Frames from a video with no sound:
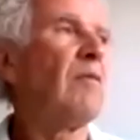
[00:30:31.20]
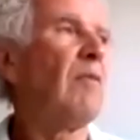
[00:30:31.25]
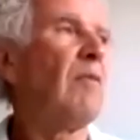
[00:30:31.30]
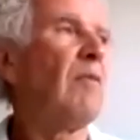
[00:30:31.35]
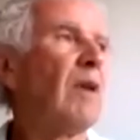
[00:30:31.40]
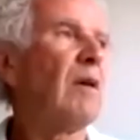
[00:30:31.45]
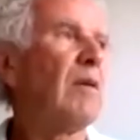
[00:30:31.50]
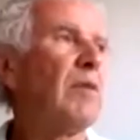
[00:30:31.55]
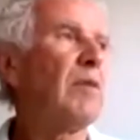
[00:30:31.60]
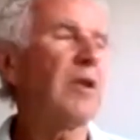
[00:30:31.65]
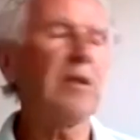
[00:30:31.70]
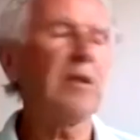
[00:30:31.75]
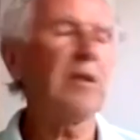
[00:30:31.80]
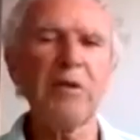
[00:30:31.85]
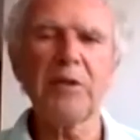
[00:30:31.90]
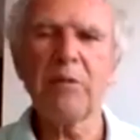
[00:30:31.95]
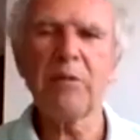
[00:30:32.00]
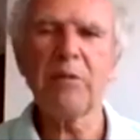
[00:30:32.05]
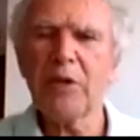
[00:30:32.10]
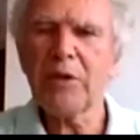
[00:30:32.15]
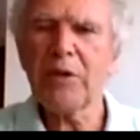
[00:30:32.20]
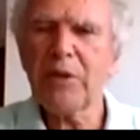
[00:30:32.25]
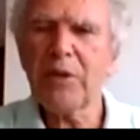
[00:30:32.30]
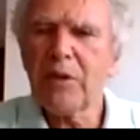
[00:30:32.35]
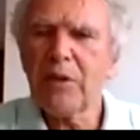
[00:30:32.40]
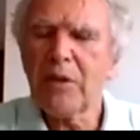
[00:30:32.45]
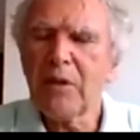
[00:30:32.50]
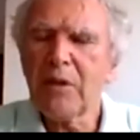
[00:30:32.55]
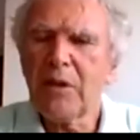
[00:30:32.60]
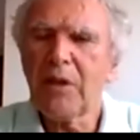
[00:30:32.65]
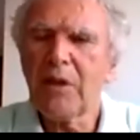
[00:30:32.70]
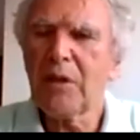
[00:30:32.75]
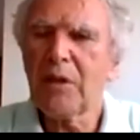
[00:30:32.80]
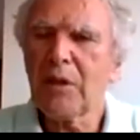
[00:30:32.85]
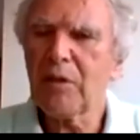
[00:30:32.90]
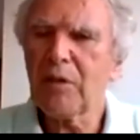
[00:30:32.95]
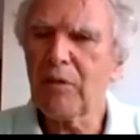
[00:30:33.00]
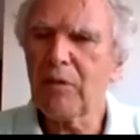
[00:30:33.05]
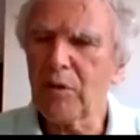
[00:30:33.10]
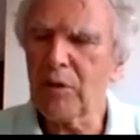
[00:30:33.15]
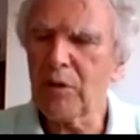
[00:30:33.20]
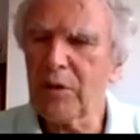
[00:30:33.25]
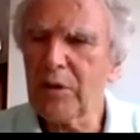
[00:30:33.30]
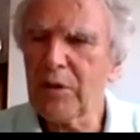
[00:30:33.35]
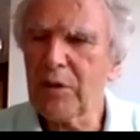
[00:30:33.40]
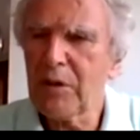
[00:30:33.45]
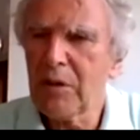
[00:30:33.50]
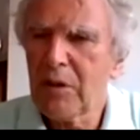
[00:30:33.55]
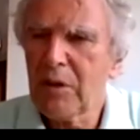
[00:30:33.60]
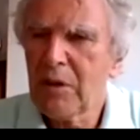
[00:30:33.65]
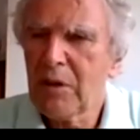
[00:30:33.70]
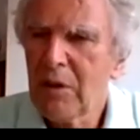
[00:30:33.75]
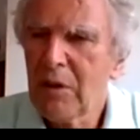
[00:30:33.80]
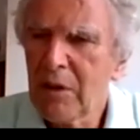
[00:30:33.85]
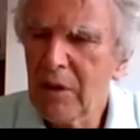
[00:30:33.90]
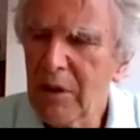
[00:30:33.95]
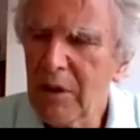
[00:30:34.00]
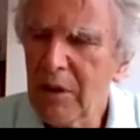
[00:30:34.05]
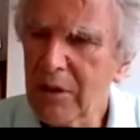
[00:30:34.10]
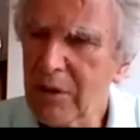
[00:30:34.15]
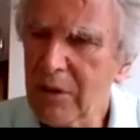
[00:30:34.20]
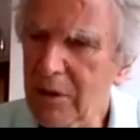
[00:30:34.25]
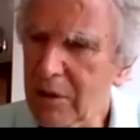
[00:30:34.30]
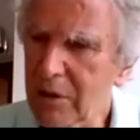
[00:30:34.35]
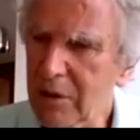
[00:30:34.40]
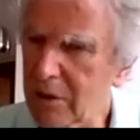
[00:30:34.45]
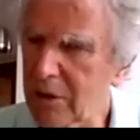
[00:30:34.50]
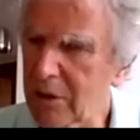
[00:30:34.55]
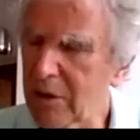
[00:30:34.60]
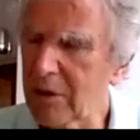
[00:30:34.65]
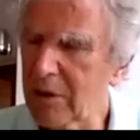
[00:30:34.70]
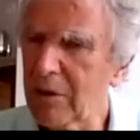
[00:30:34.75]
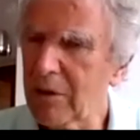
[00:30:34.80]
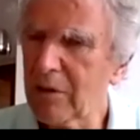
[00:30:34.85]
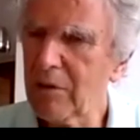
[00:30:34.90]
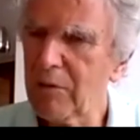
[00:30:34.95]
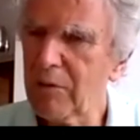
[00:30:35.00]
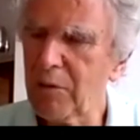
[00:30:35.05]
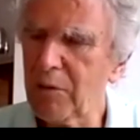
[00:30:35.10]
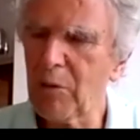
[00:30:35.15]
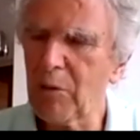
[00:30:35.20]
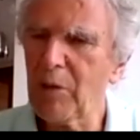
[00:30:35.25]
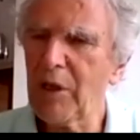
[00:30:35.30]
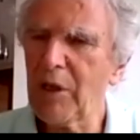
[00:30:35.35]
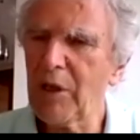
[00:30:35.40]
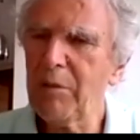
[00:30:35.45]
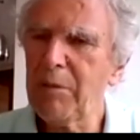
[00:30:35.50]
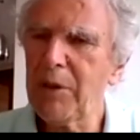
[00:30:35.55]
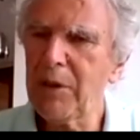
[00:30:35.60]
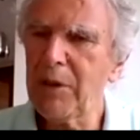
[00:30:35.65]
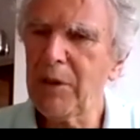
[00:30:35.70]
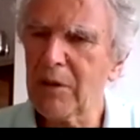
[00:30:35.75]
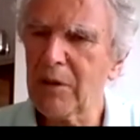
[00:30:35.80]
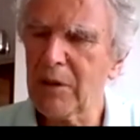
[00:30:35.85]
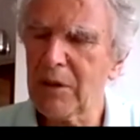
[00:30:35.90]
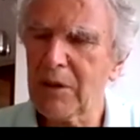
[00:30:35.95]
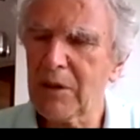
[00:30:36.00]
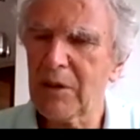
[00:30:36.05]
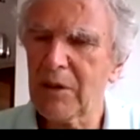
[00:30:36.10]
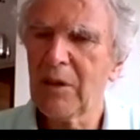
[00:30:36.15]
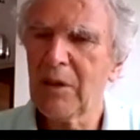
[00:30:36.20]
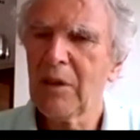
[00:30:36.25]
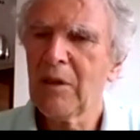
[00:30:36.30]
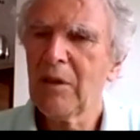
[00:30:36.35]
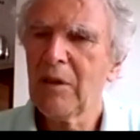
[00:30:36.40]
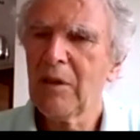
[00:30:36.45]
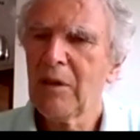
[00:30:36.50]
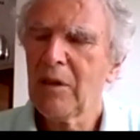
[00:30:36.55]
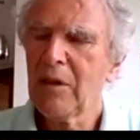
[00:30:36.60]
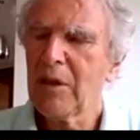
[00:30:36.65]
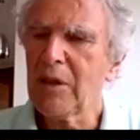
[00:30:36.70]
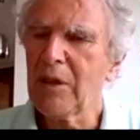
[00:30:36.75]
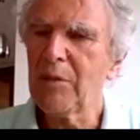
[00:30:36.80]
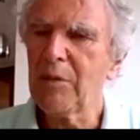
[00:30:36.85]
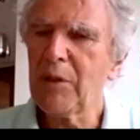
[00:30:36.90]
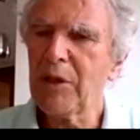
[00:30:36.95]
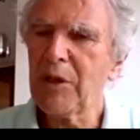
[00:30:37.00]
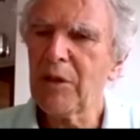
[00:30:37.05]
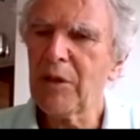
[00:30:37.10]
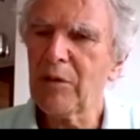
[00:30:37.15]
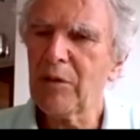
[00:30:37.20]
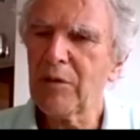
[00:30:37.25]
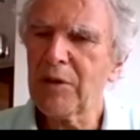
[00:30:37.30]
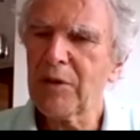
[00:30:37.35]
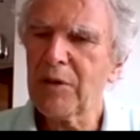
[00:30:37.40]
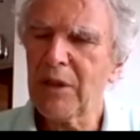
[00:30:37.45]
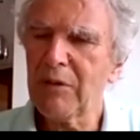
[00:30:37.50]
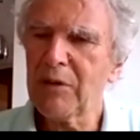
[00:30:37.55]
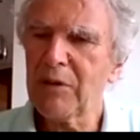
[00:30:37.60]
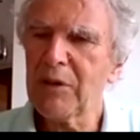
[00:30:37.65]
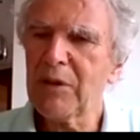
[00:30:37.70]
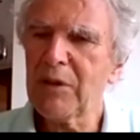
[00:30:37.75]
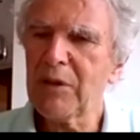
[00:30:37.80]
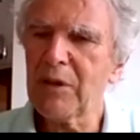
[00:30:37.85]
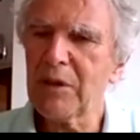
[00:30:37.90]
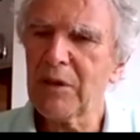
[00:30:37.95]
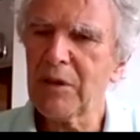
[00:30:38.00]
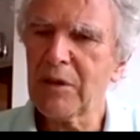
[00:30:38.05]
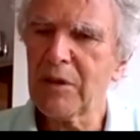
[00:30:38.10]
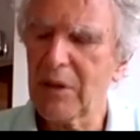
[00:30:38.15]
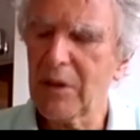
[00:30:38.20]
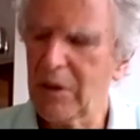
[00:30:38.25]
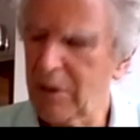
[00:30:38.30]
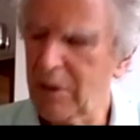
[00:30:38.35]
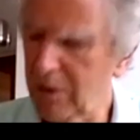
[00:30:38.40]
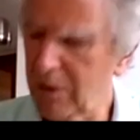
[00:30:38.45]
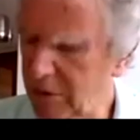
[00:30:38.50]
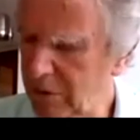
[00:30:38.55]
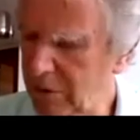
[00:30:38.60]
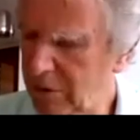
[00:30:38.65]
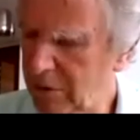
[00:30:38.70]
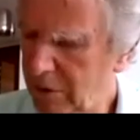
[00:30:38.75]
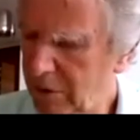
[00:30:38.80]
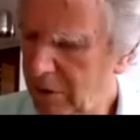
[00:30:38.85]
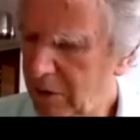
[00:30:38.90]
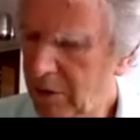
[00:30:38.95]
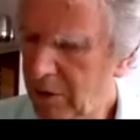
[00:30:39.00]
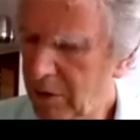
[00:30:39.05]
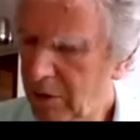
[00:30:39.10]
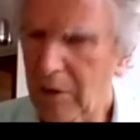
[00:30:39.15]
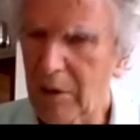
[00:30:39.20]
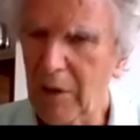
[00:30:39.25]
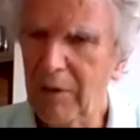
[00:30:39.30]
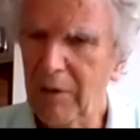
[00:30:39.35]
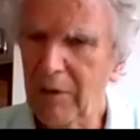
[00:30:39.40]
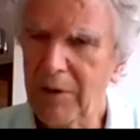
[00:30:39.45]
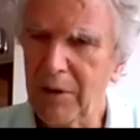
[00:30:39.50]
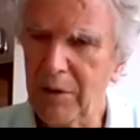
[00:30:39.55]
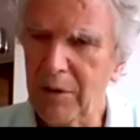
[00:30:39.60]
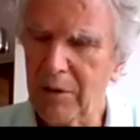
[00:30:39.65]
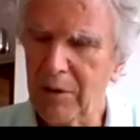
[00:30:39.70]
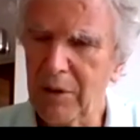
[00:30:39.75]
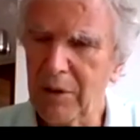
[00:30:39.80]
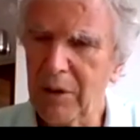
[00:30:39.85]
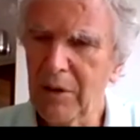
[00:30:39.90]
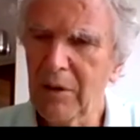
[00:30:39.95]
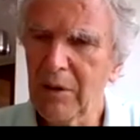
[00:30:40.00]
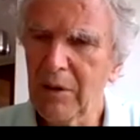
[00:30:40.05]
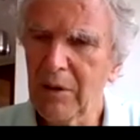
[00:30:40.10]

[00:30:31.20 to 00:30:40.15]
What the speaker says: metric dimension, and it's formally appears in the beginning of 70s in graph theory.